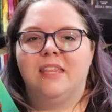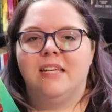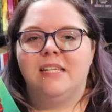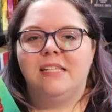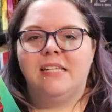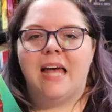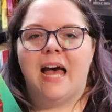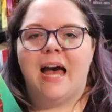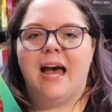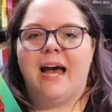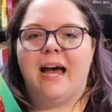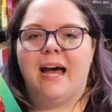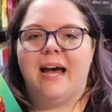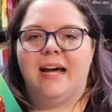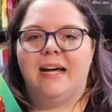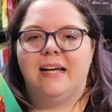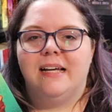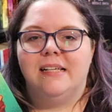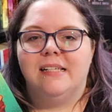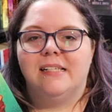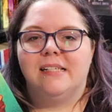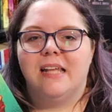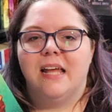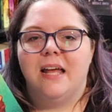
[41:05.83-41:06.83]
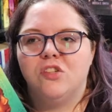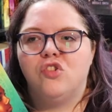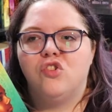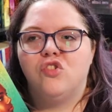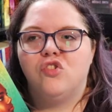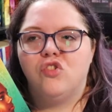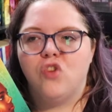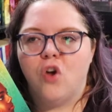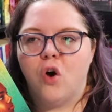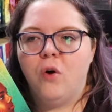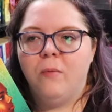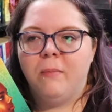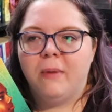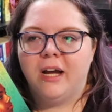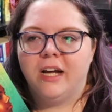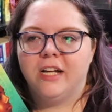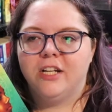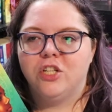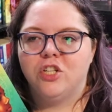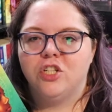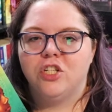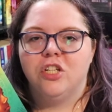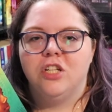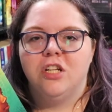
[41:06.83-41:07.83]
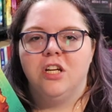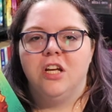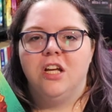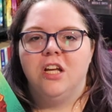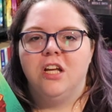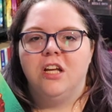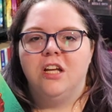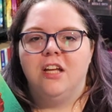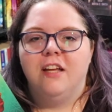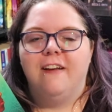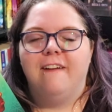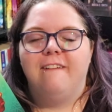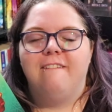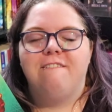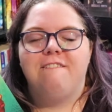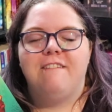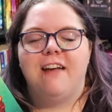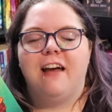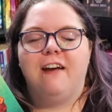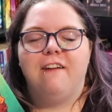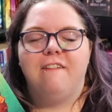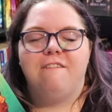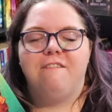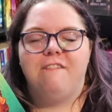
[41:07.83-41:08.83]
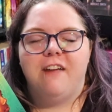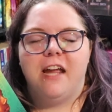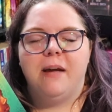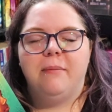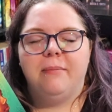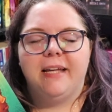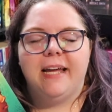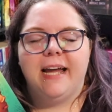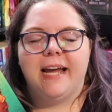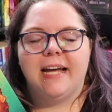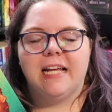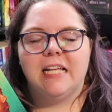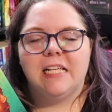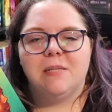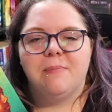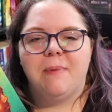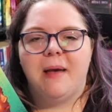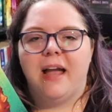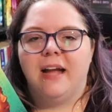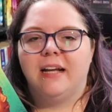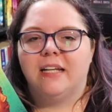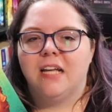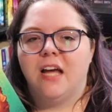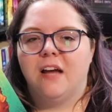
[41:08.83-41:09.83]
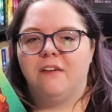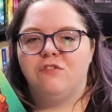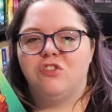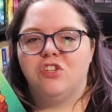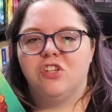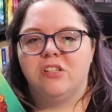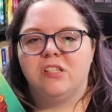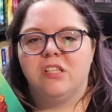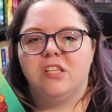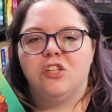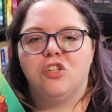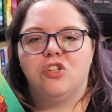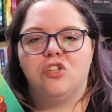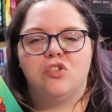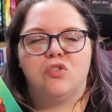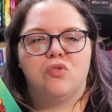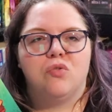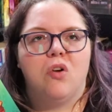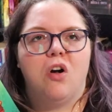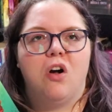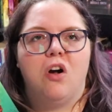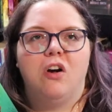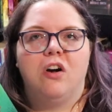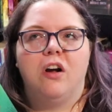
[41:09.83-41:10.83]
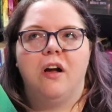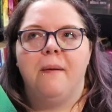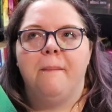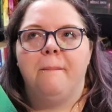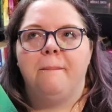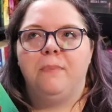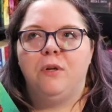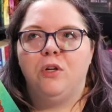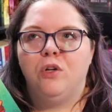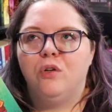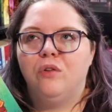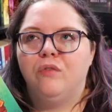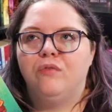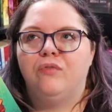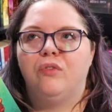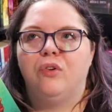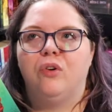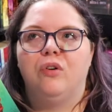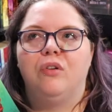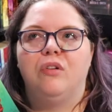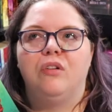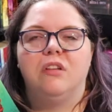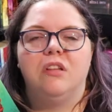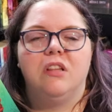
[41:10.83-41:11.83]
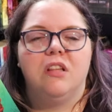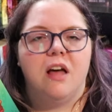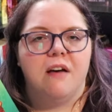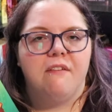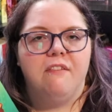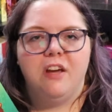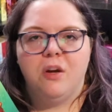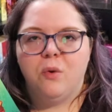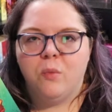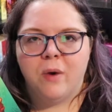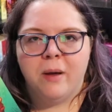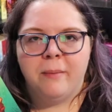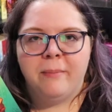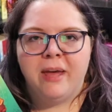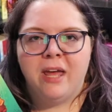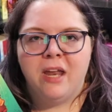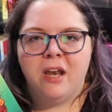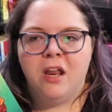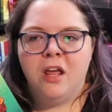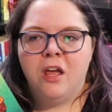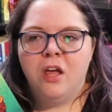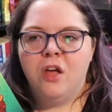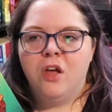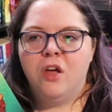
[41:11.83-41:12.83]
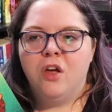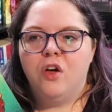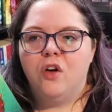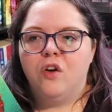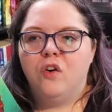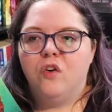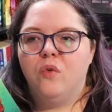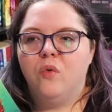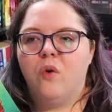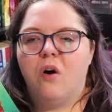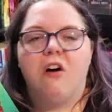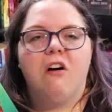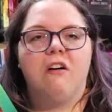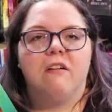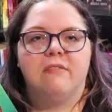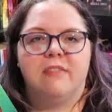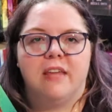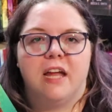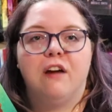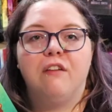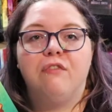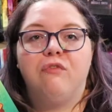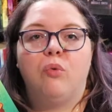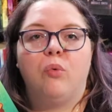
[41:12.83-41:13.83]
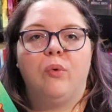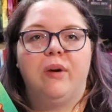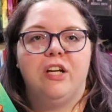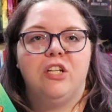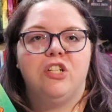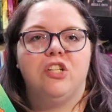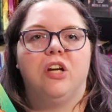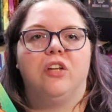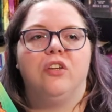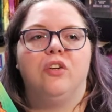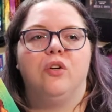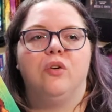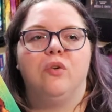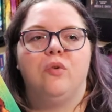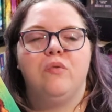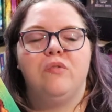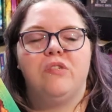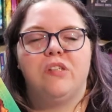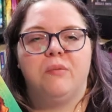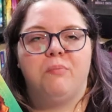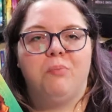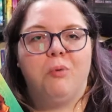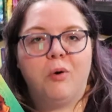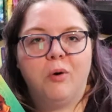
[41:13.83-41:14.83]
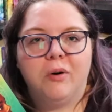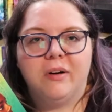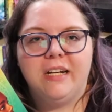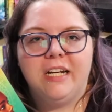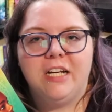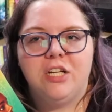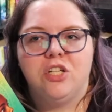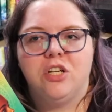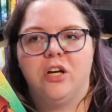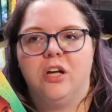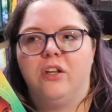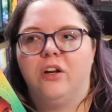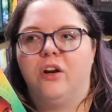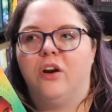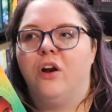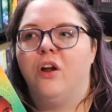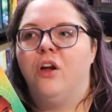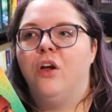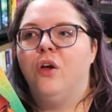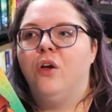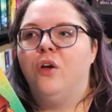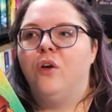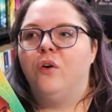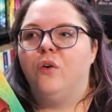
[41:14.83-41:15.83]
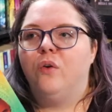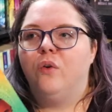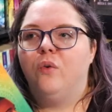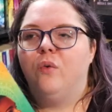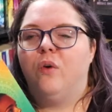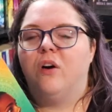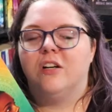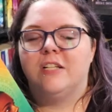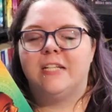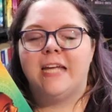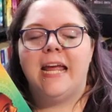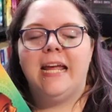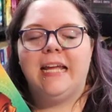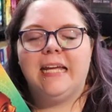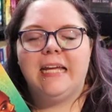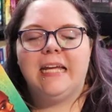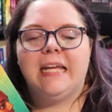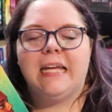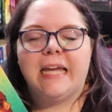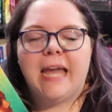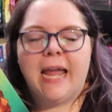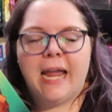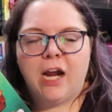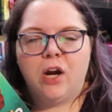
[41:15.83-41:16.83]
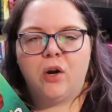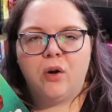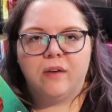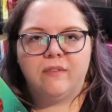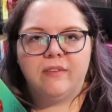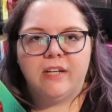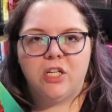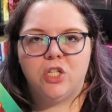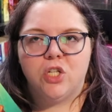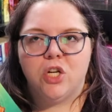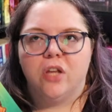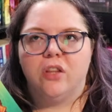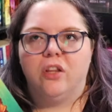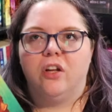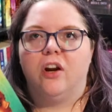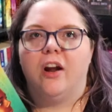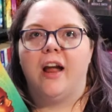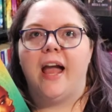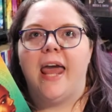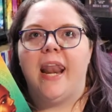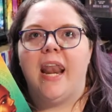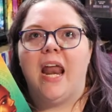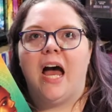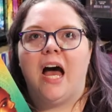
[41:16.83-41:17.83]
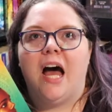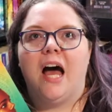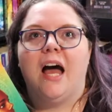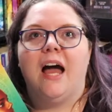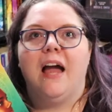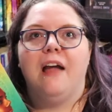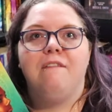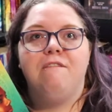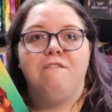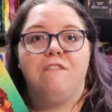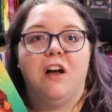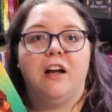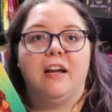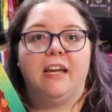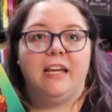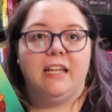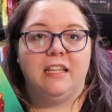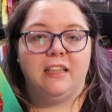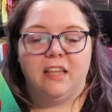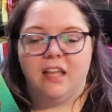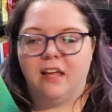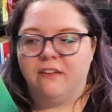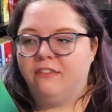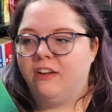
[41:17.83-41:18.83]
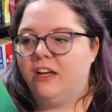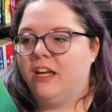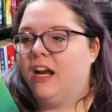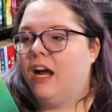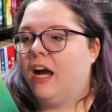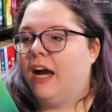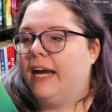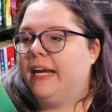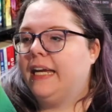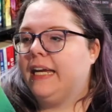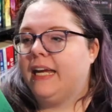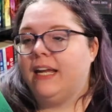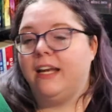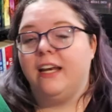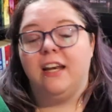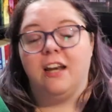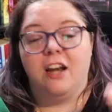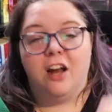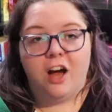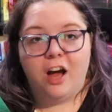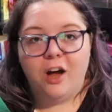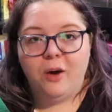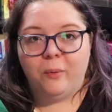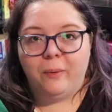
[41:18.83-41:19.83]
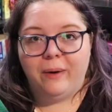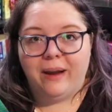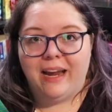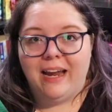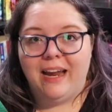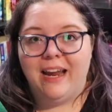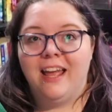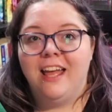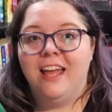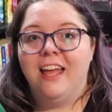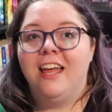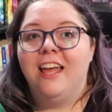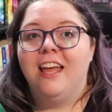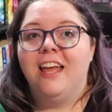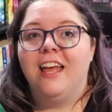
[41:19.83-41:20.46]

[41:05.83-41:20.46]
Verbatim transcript: This has so much found family aspect of just these strong, beautiful, loving women who are there for each other, who support each other, who are taking care of each other and I fucking love it. I cannot wait